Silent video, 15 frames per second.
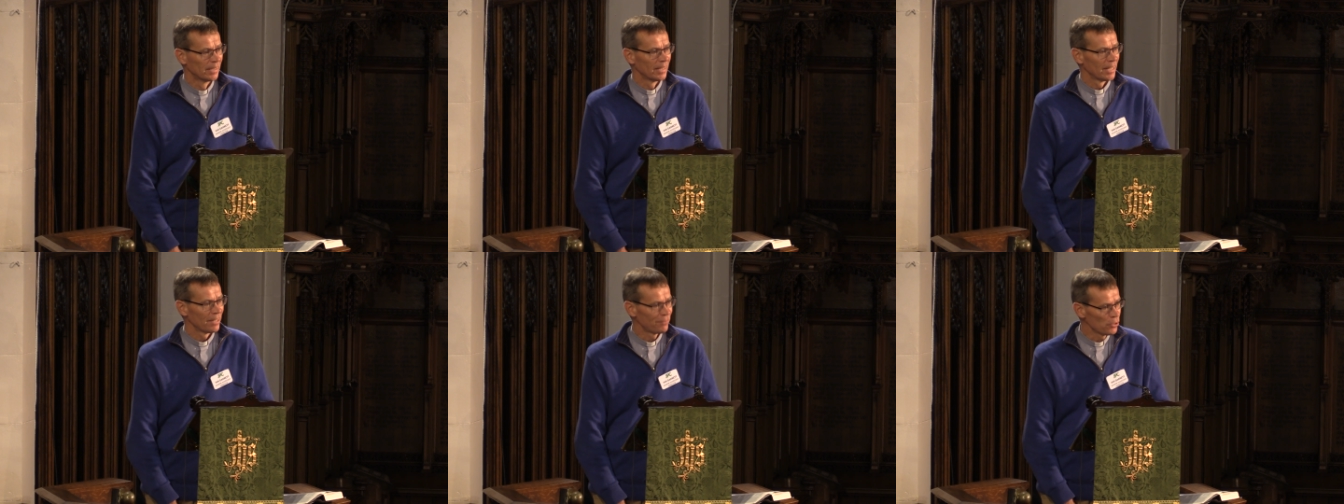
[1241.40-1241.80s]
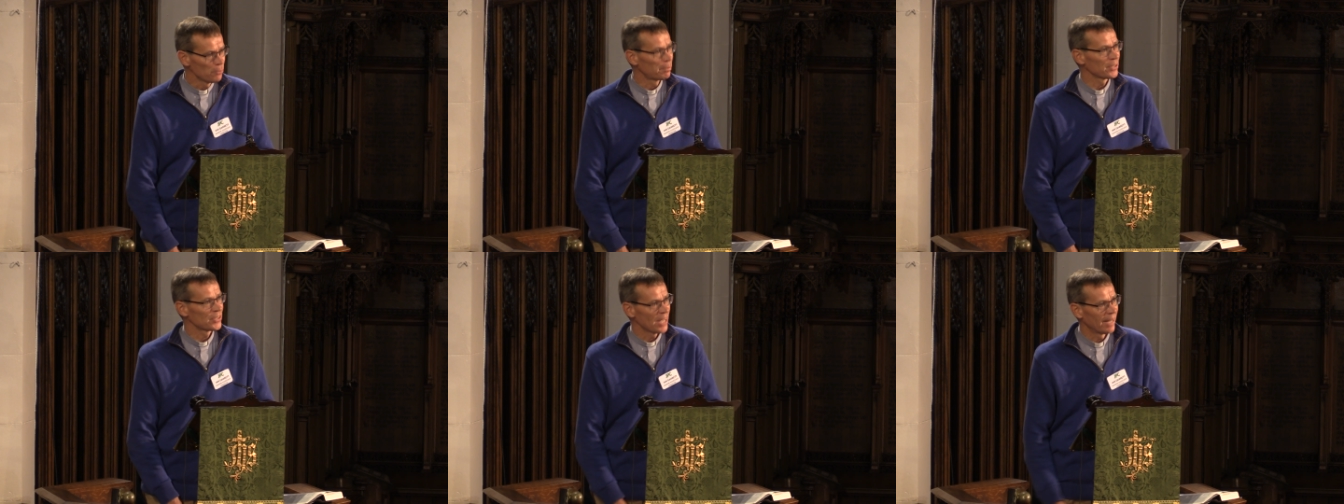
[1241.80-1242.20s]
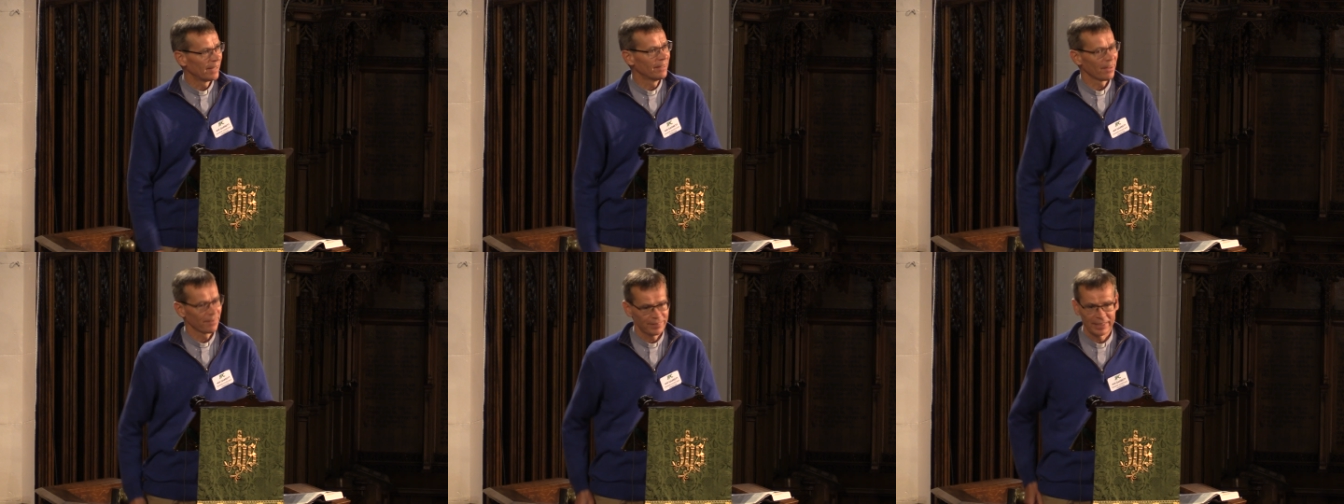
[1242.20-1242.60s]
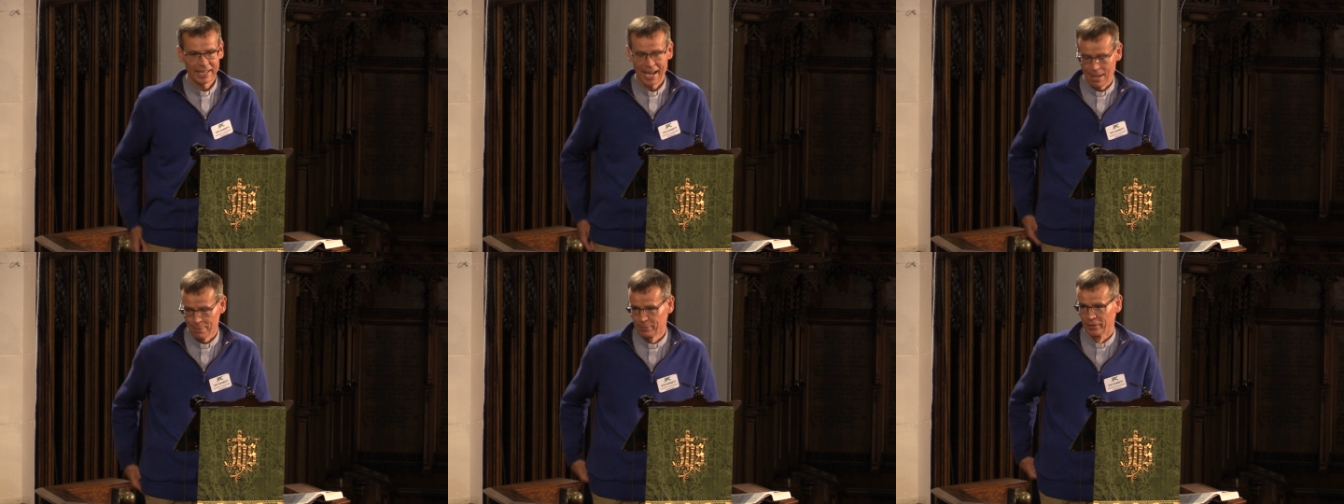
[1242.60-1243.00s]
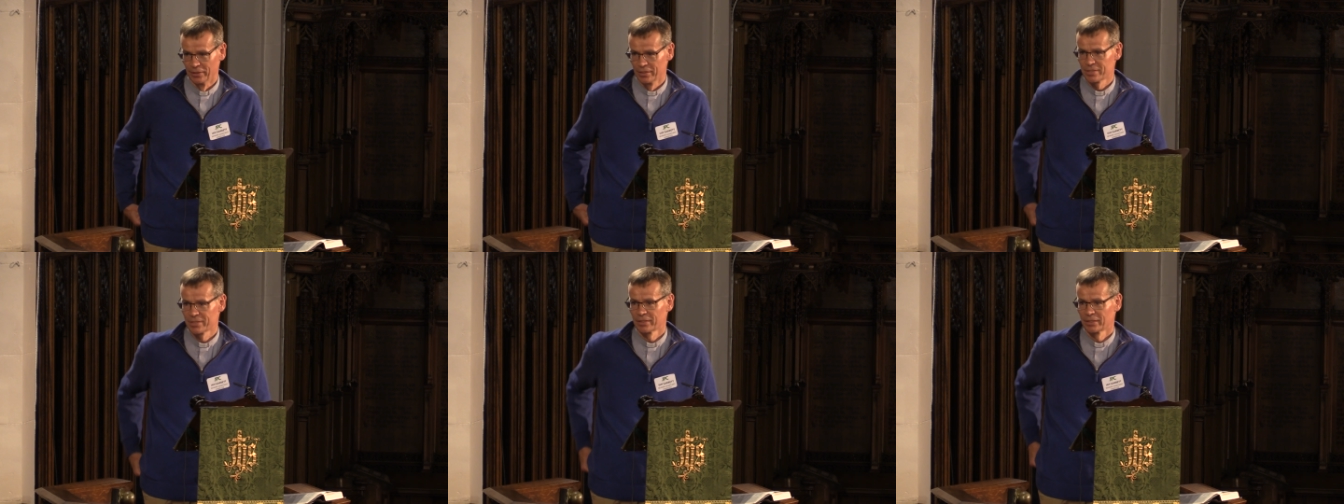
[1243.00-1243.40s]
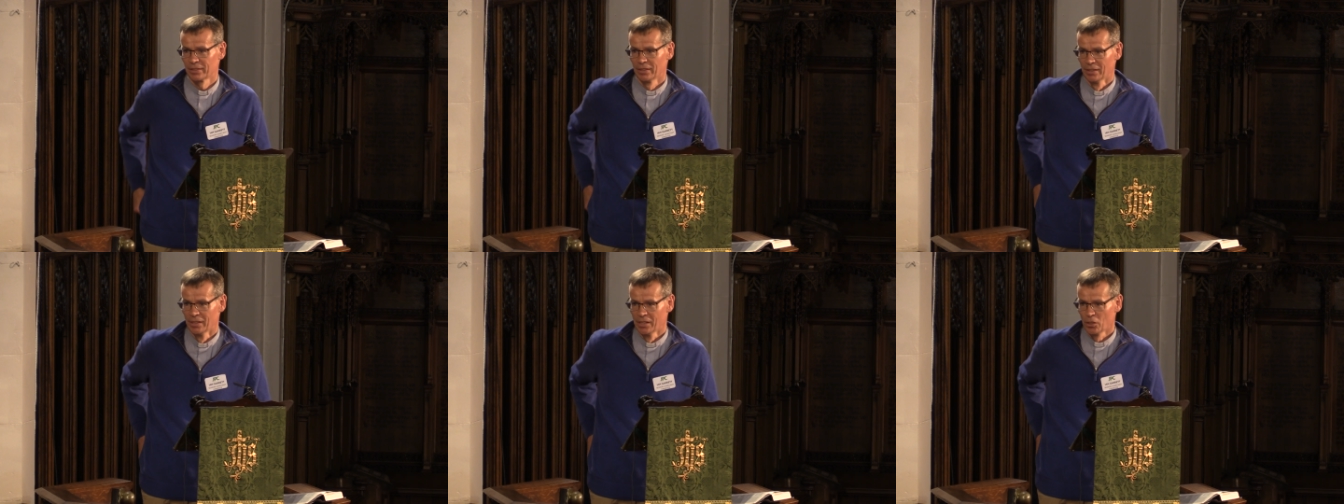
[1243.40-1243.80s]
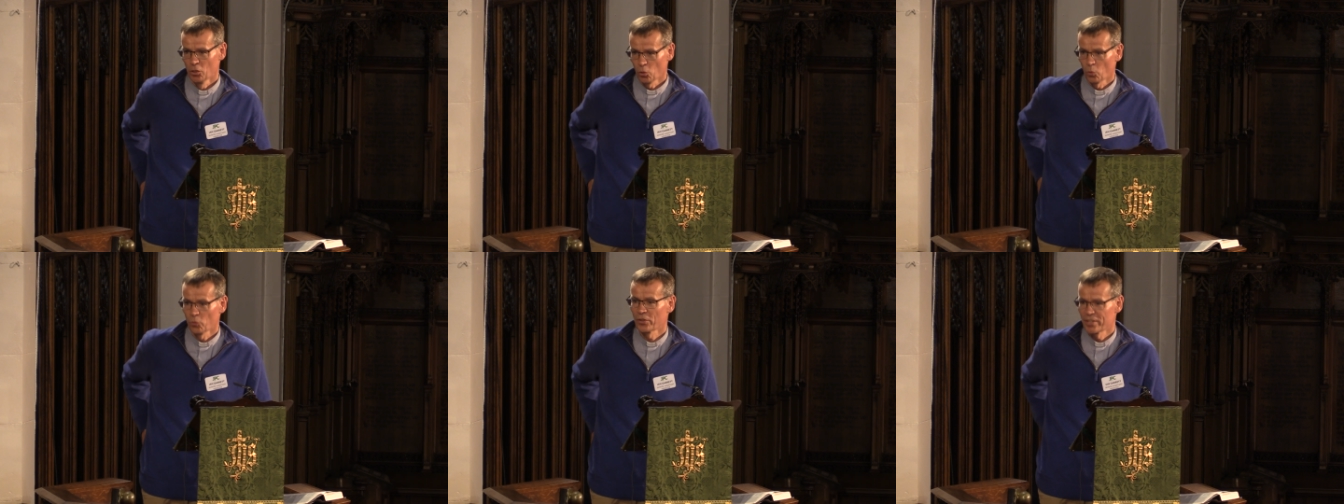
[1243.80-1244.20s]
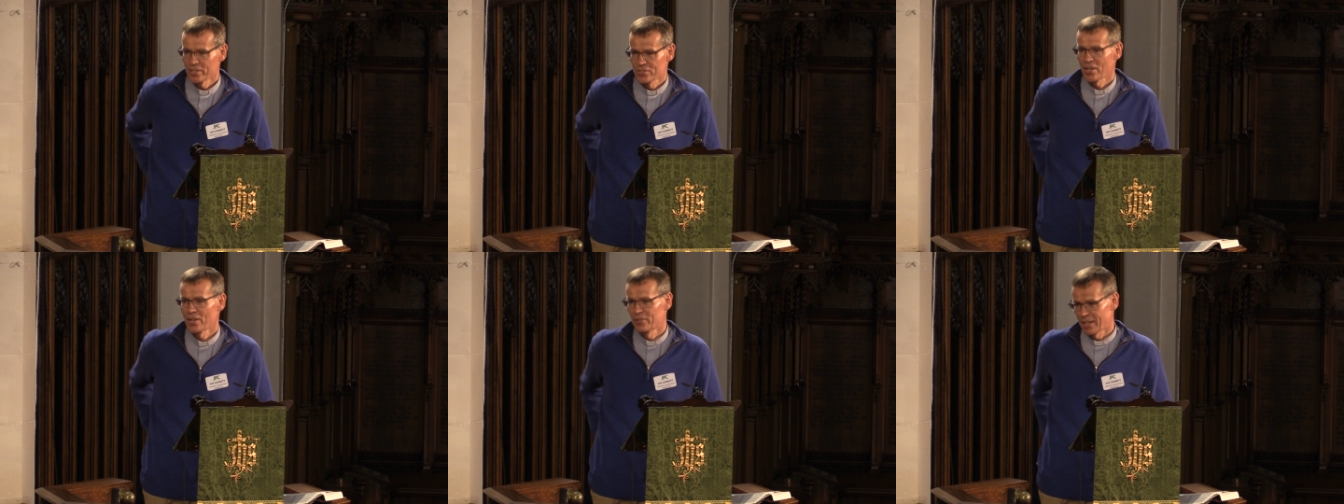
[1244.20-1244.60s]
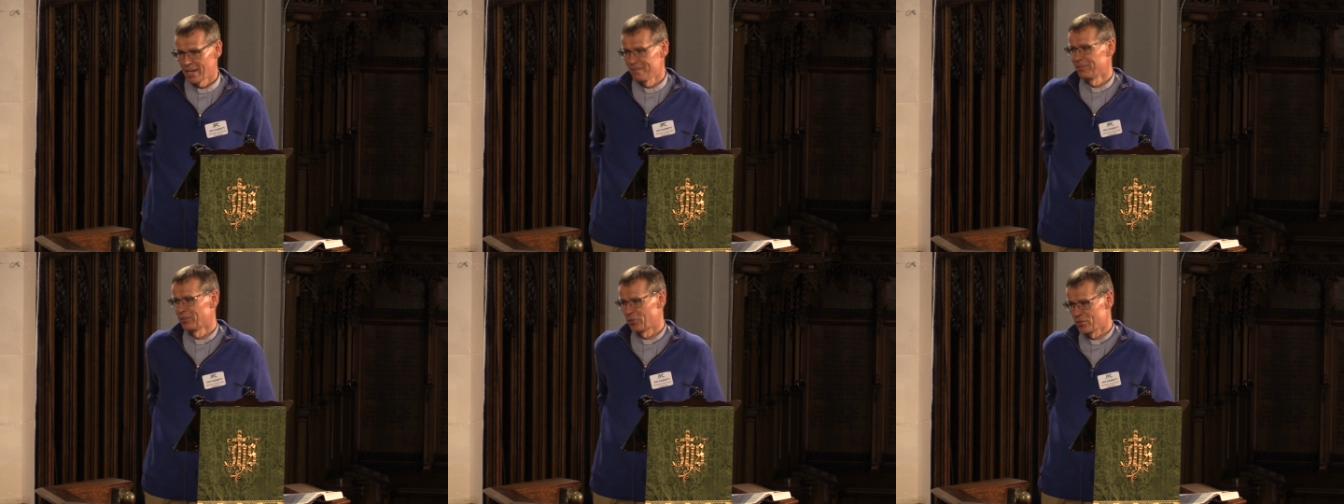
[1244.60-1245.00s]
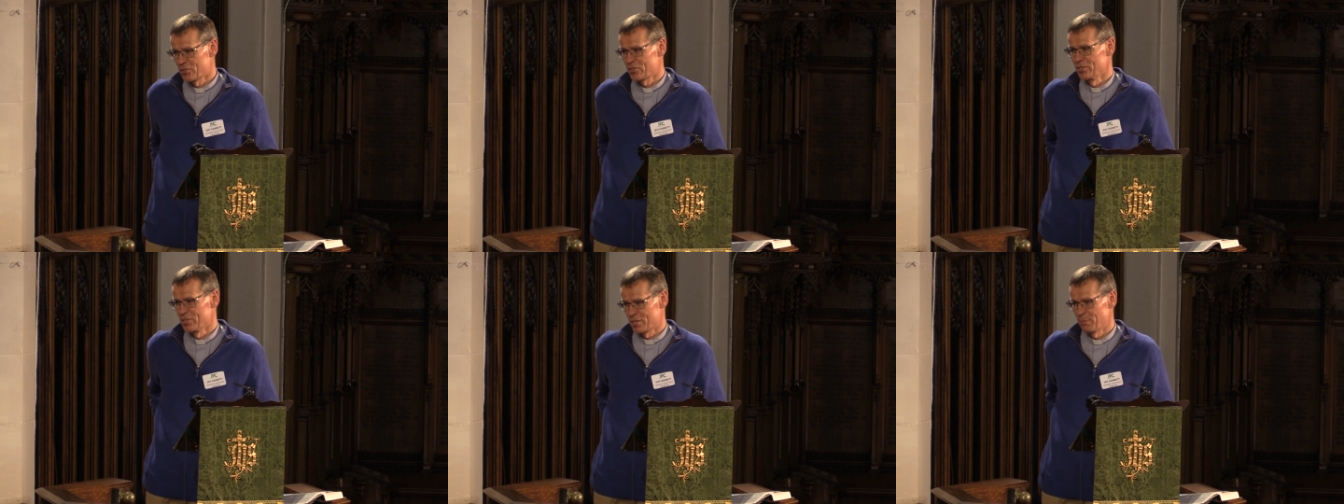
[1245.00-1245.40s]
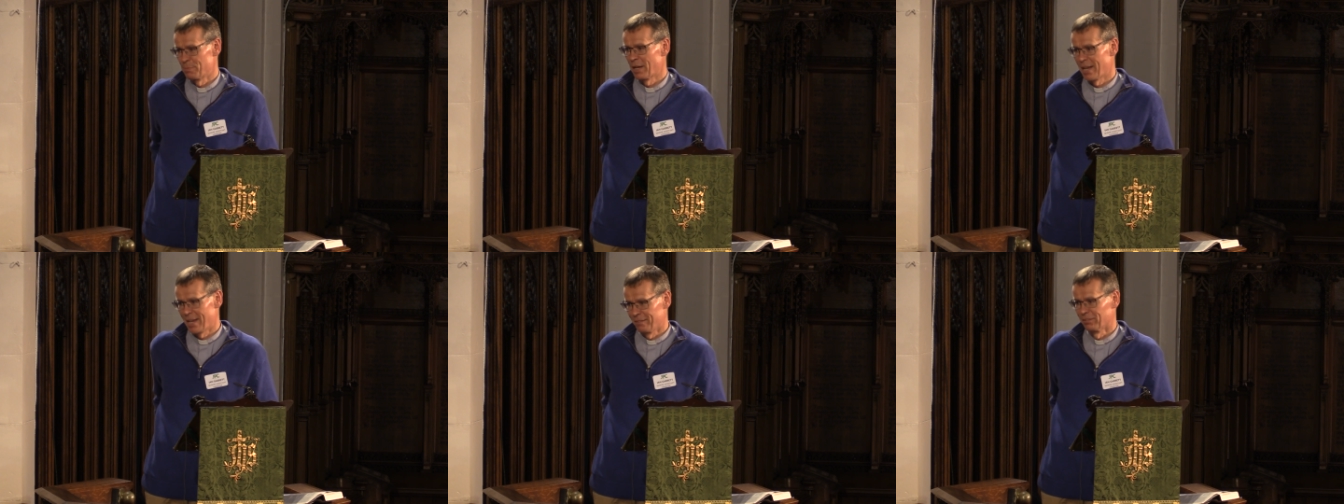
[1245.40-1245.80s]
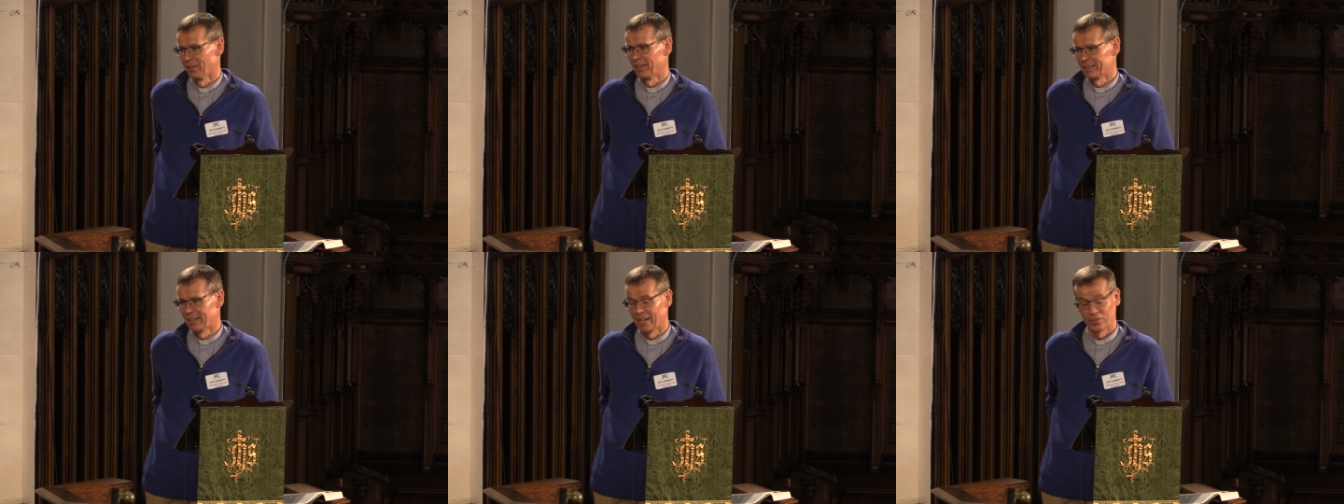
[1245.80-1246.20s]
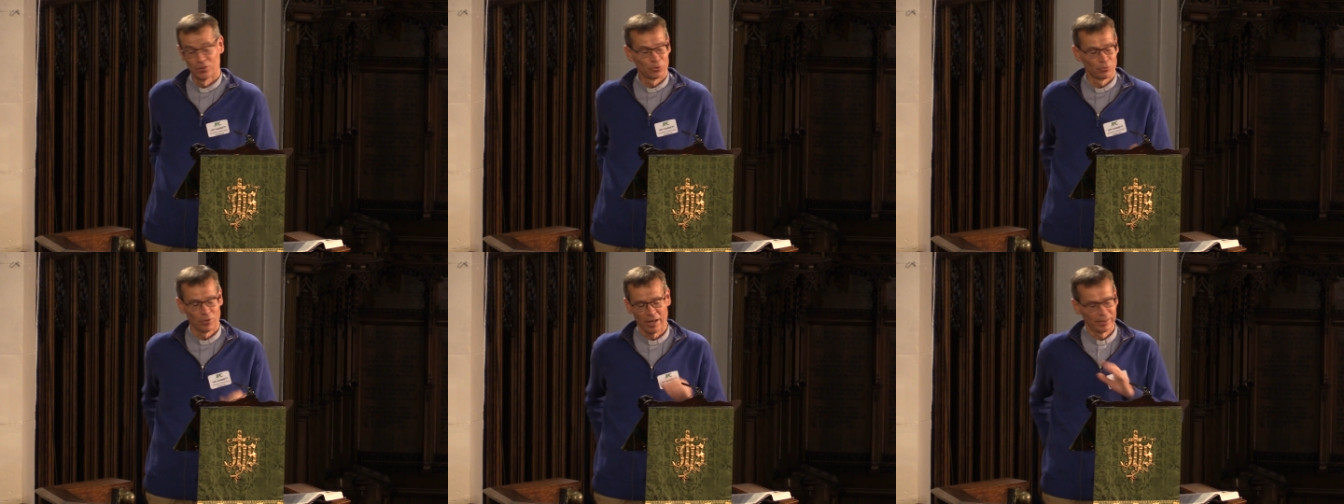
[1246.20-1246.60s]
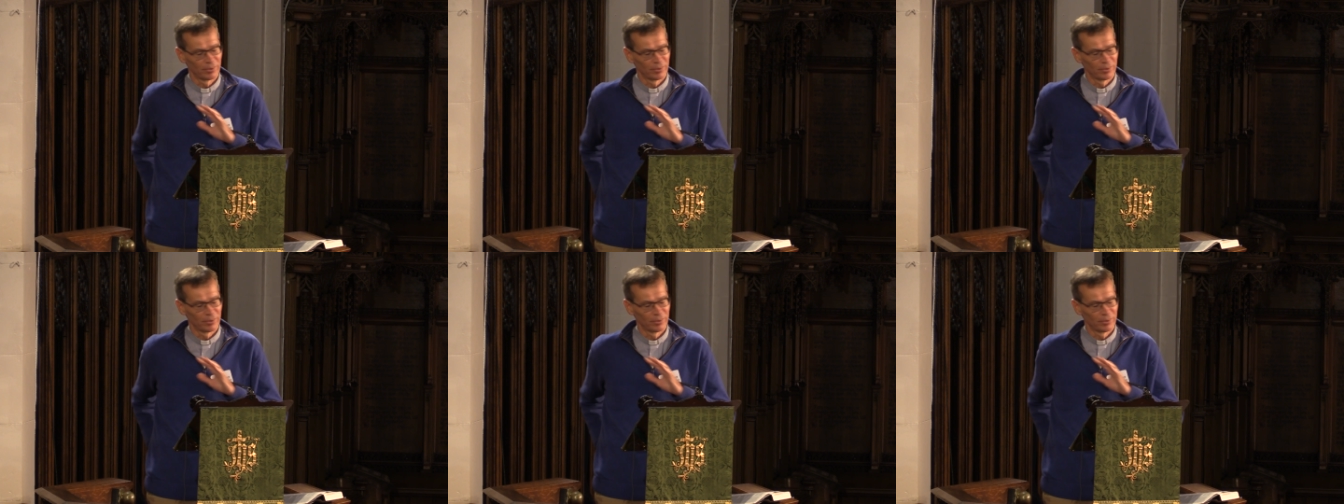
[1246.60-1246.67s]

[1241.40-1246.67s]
If you pretend nothing happened, or that it's okay for Christians to behave like that, you're right,